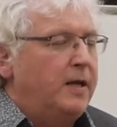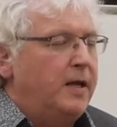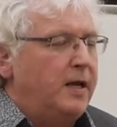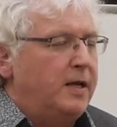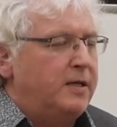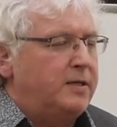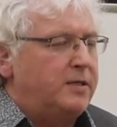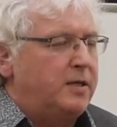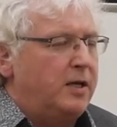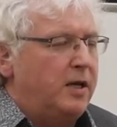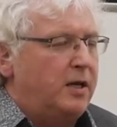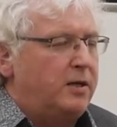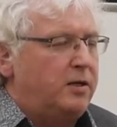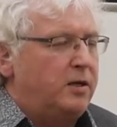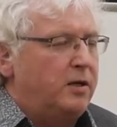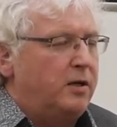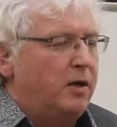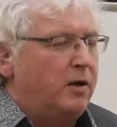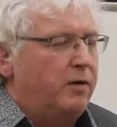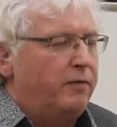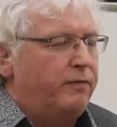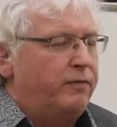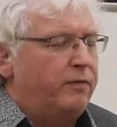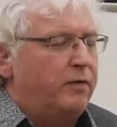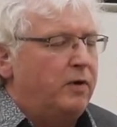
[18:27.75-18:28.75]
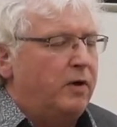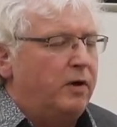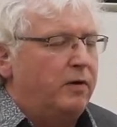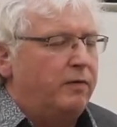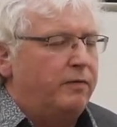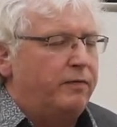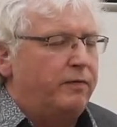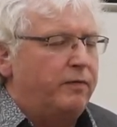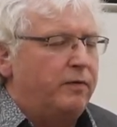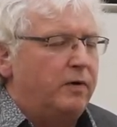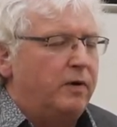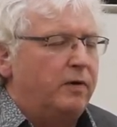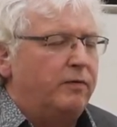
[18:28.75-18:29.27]
a set of,
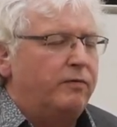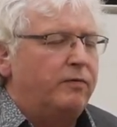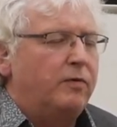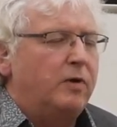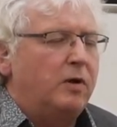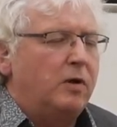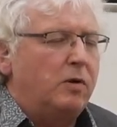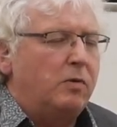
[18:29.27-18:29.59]
of of